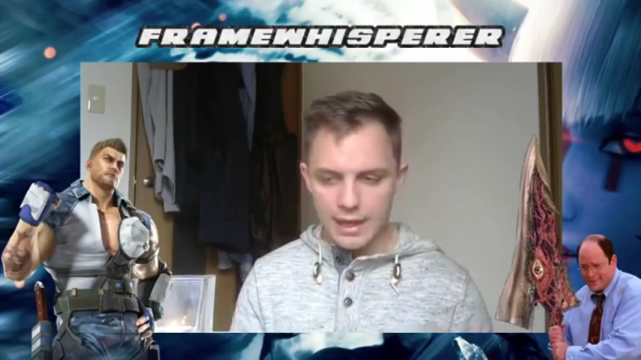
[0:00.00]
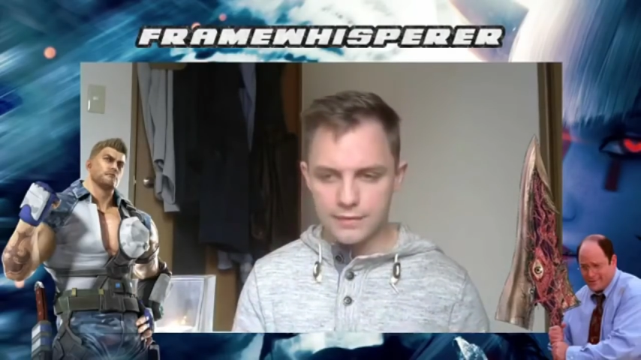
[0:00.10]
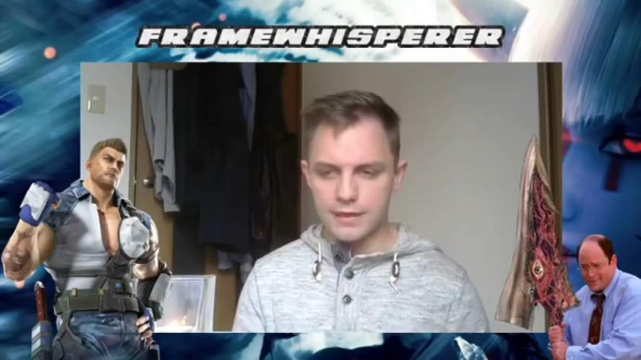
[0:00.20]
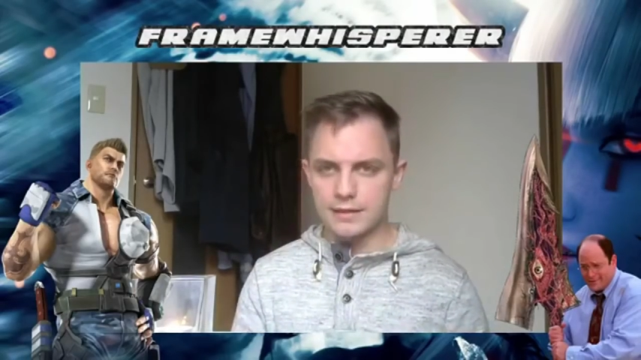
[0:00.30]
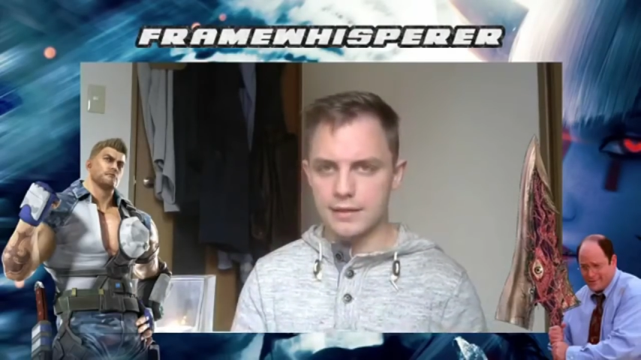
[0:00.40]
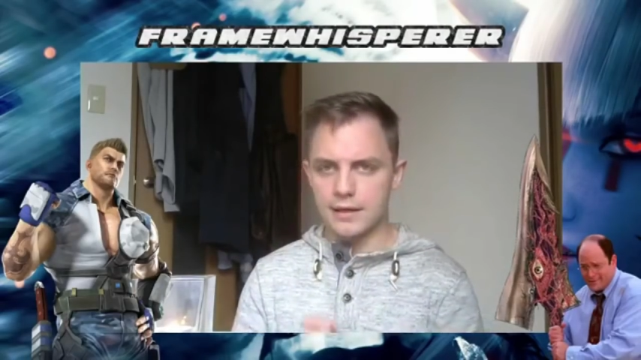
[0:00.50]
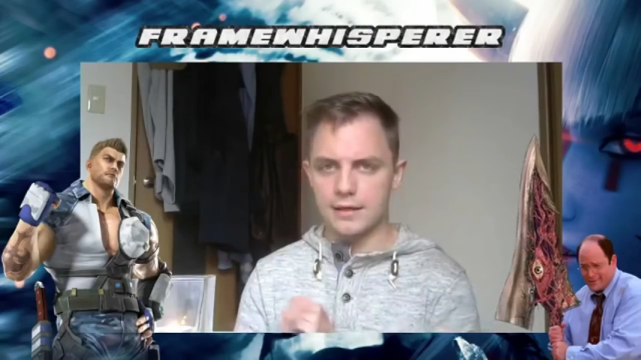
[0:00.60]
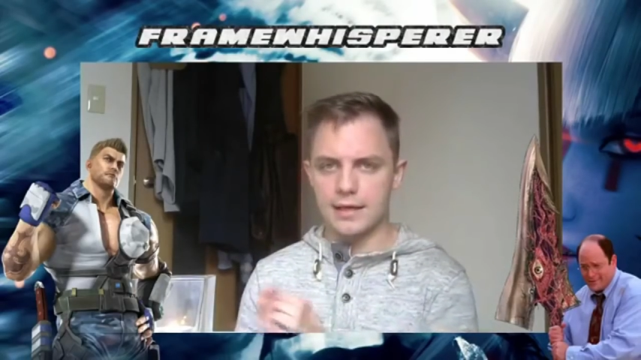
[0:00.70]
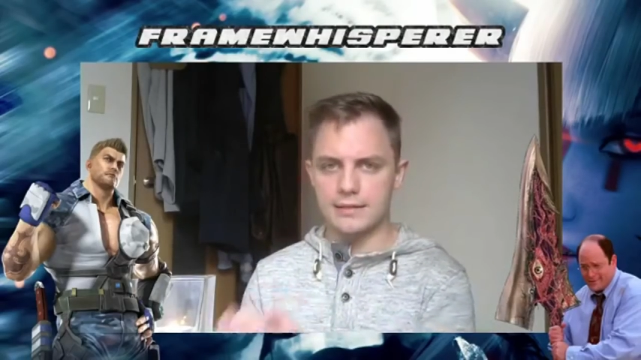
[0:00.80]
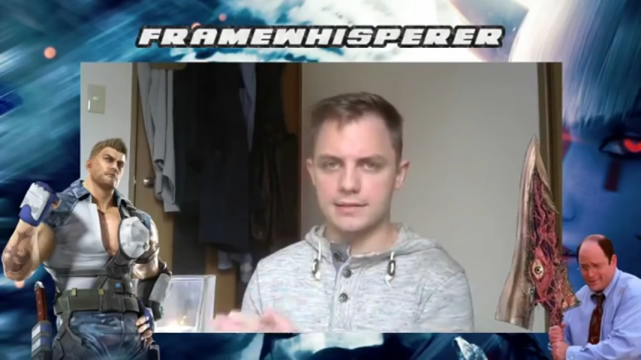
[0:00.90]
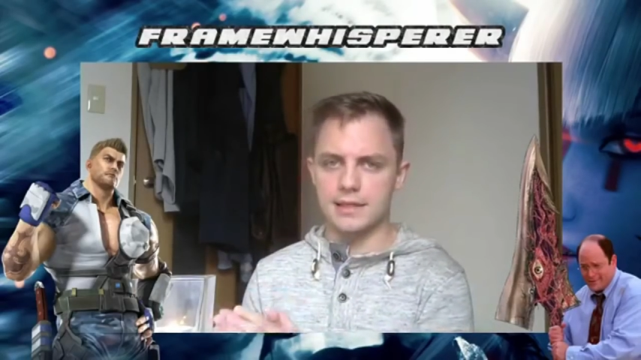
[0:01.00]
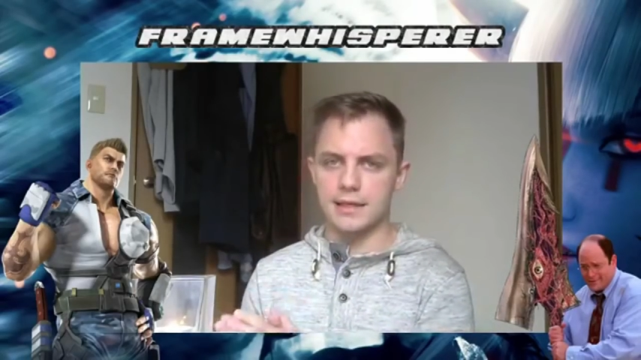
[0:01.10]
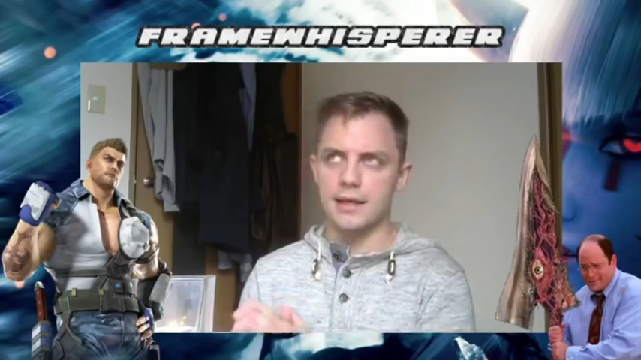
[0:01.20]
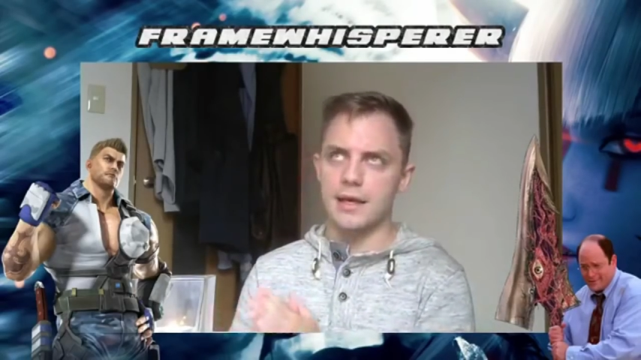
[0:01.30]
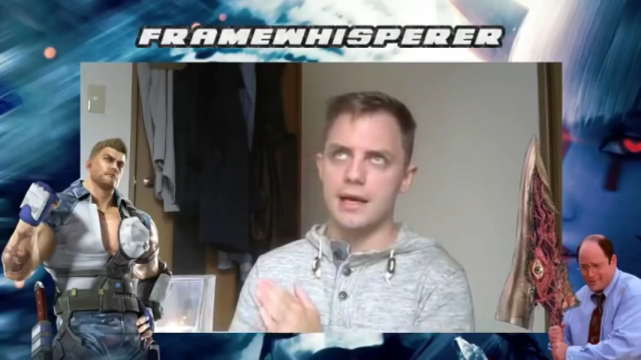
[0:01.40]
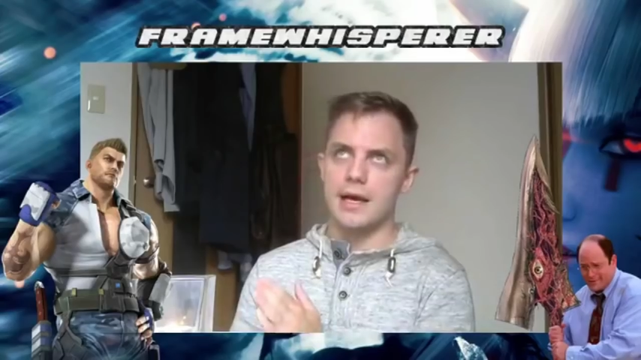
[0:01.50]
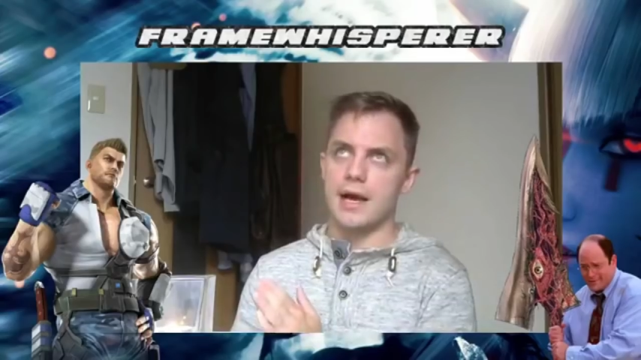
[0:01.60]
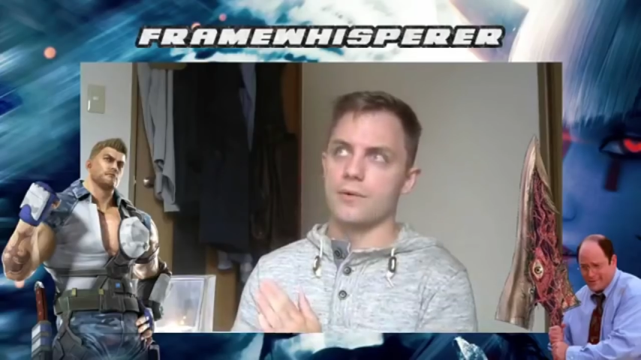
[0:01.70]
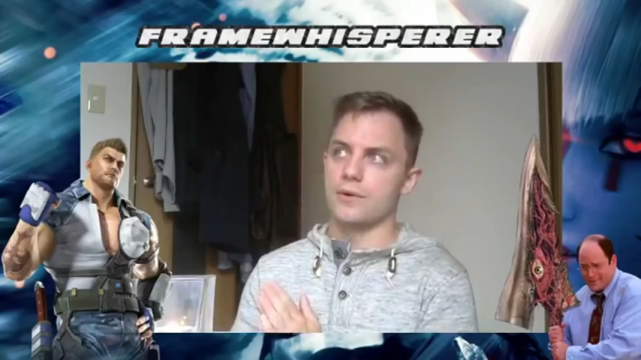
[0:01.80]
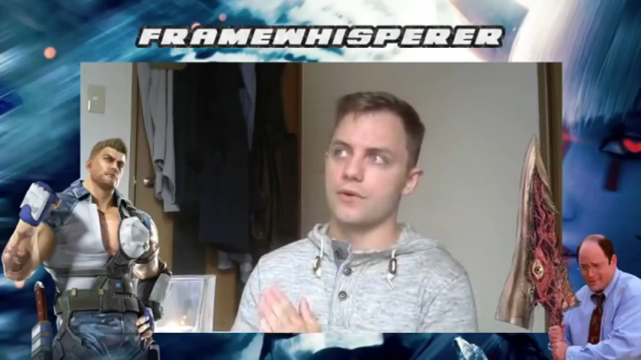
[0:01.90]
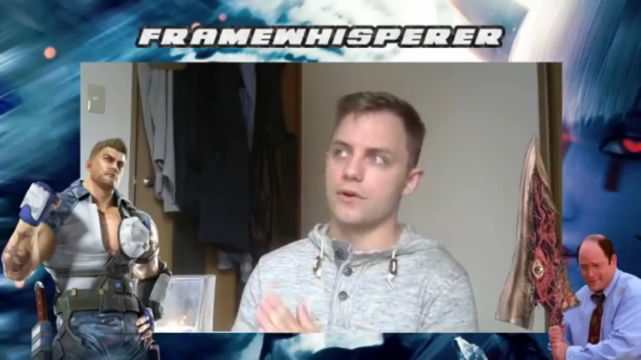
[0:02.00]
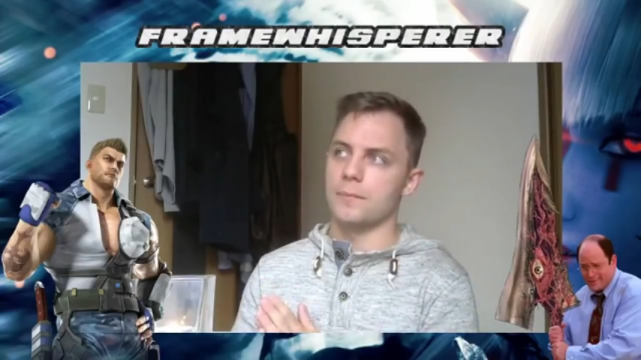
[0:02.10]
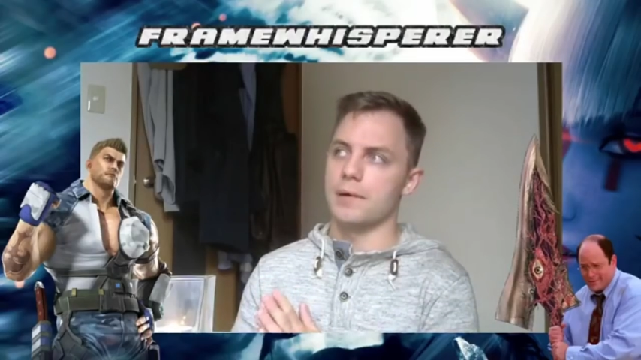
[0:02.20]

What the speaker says: I think the next thing I want to talk